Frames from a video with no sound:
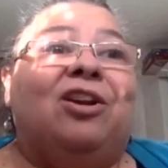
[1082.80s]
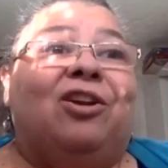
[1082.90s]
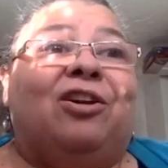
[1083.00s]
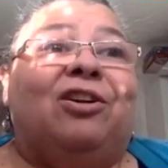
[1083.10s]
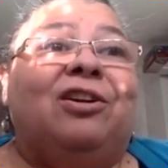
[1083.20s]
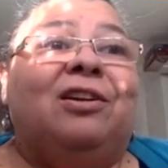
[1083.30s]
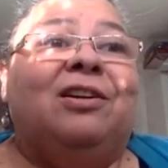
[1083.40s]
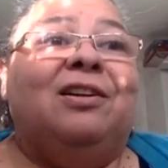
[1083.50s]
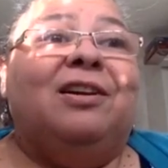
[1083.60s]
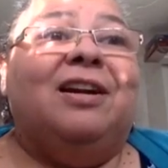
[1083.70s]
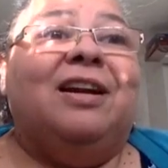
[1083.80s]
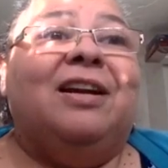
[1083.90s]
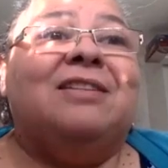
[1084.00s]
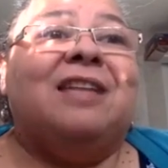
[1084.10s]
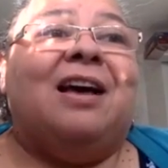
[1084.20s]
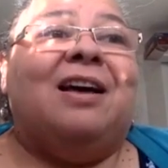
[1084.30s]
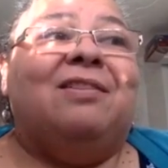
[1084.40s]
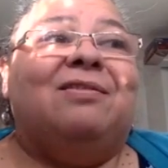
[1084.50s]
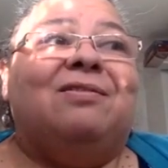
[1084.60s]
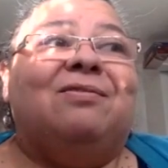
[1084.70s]
learn, is that,
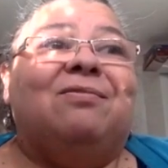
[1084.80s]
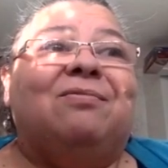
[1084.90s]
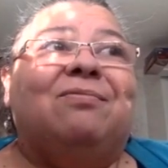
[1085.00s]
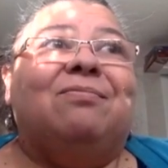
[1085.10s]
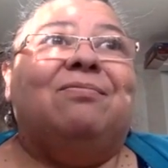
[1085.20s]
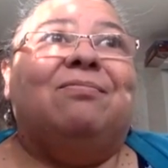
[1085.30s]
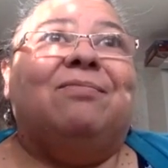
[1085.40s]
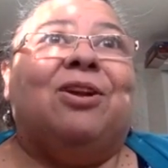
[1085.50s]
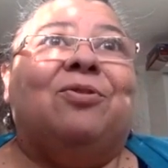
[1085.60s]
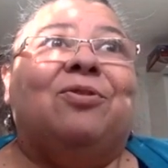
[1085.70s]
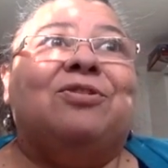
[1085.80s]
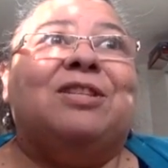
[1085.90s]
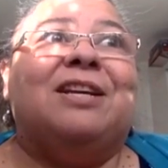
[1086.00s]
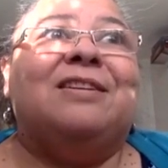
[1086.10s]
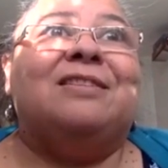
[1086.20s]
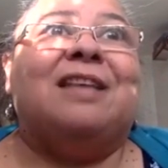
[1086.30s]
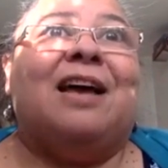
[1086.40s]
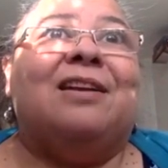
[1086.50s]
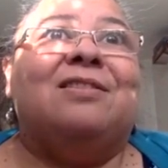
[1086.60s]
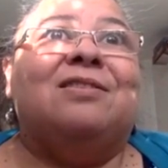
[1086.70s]
you know, there's things
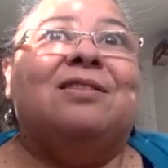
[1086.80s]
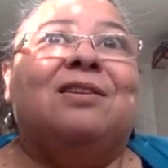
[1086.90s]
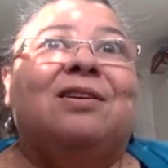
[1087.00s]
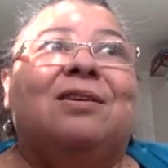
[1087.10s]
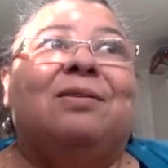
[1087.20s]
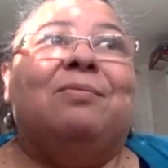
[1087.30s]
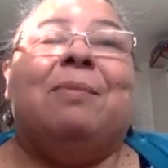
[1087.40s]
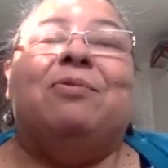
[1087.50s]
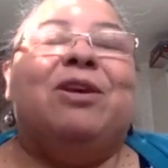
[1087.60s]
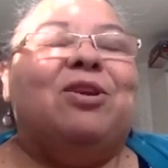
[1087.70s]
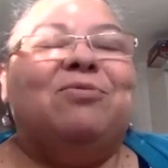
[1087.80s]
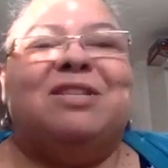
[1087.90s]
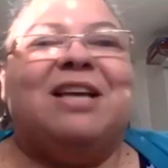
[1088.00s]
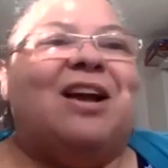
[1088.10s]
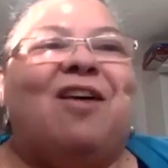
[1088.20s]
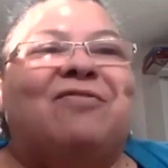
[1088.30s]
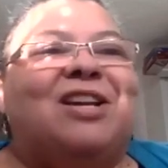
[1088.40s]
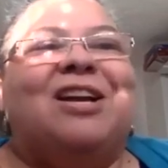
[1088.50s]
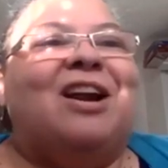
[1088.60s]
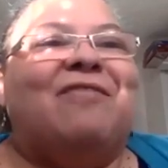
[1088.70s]
that maybe we don't say
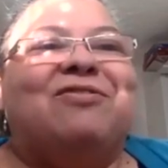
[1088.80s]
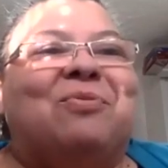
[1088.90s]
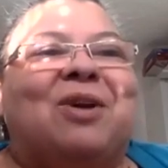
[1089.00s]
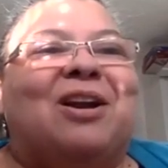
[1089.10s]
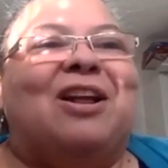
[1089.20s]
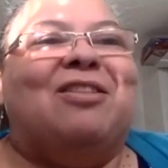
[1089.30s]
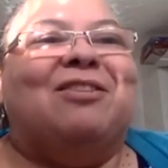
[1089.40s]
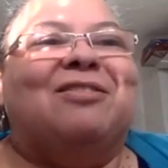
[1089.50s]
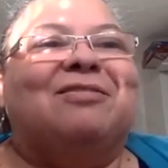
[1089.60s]
often enough to one another,